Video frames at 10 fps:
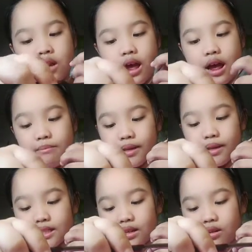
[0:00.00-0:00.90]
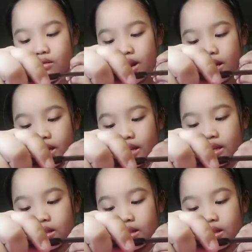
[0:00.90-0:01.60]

I mixed it already.